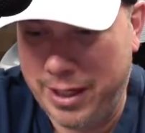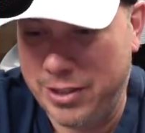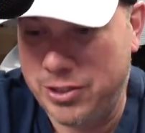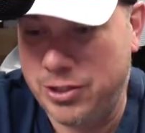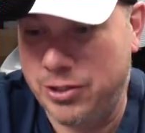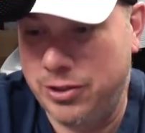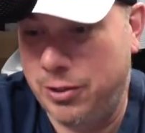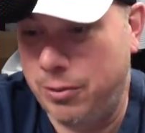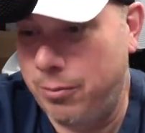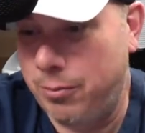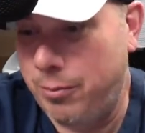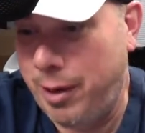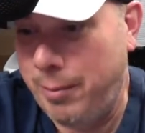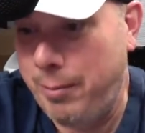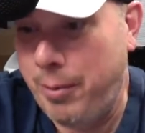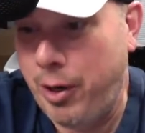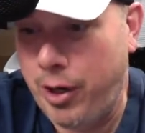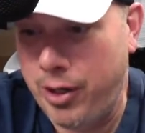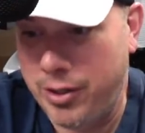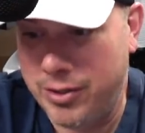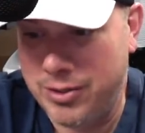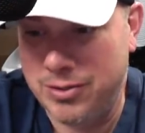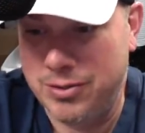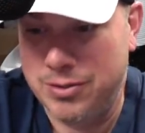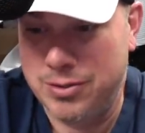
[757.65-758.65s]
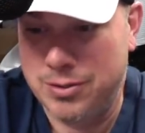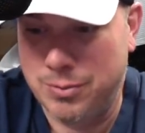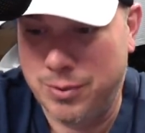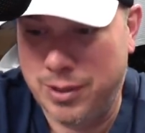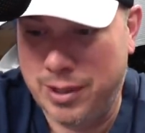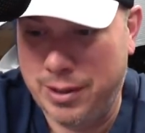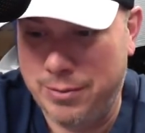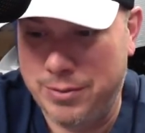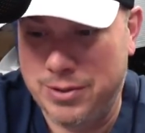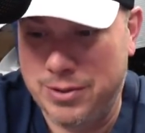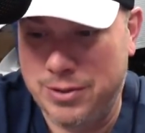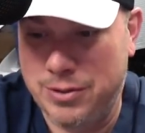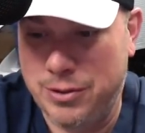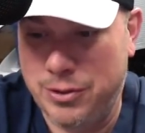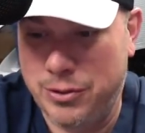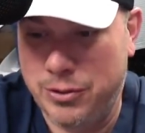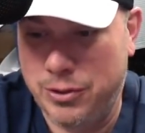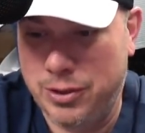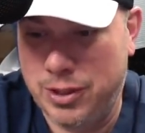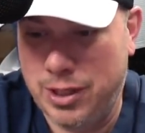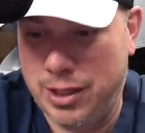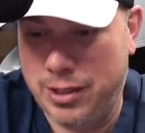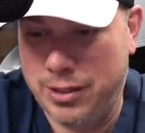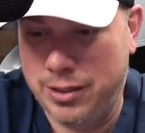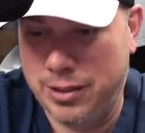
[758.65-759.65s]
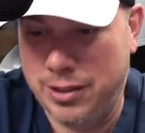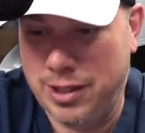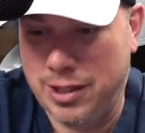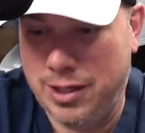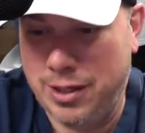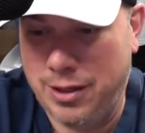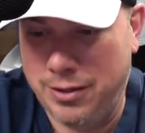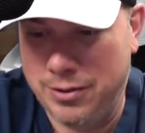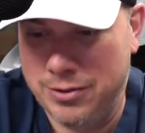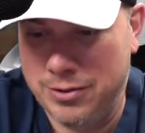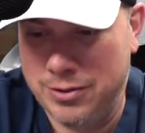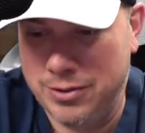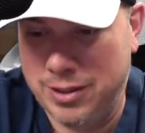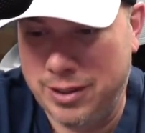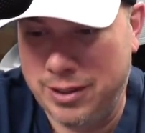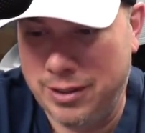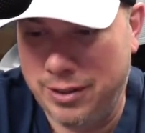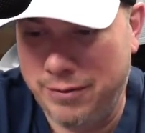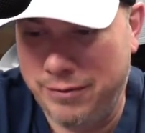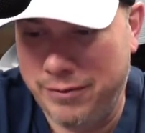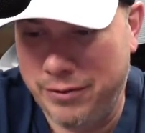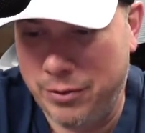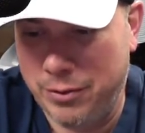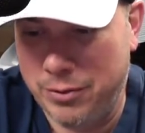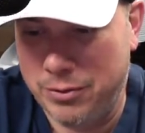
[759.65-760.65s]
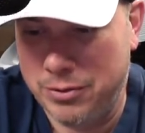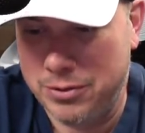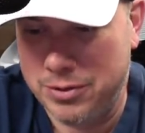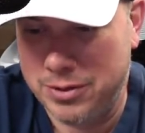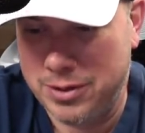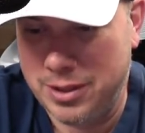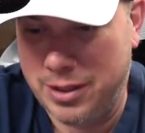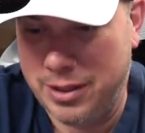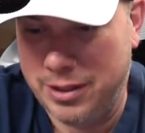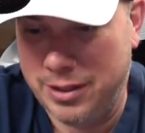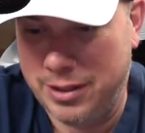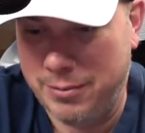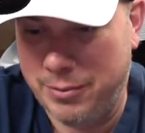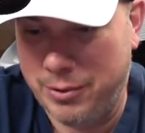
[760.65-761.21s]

Actually, they were my bosses when I was an undergrad in college, and they live in Oceanside.